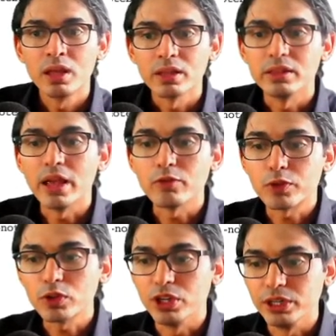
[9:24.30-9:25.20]
Then
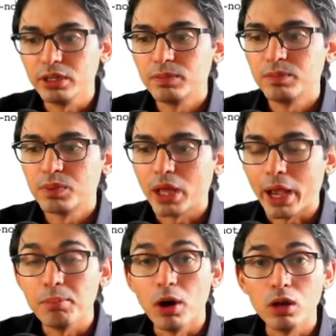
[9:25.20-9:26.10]
from there,
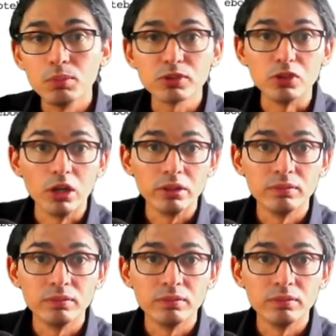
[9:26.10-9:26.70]
I'm almost done.